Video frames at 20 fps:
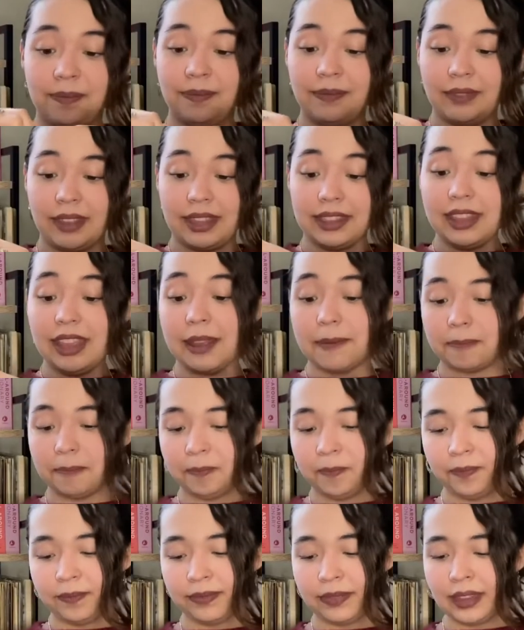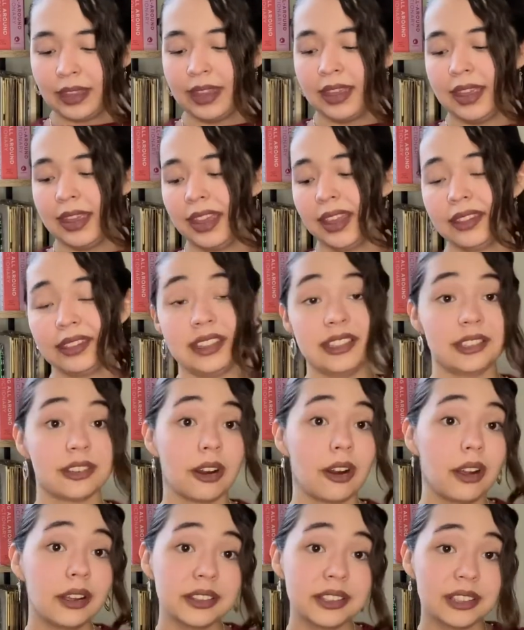and then. And these are
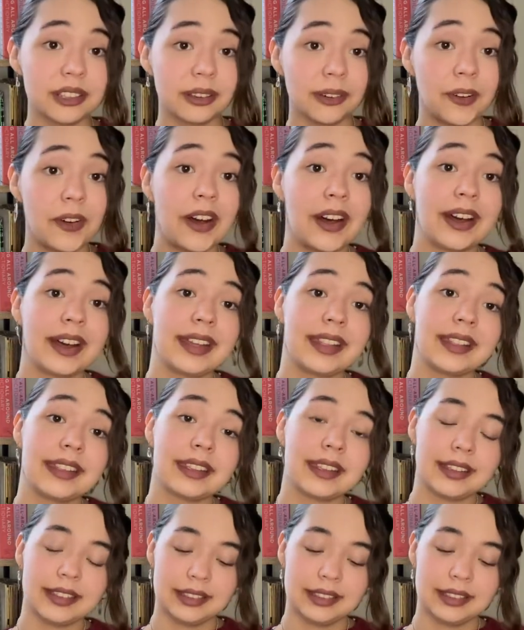also on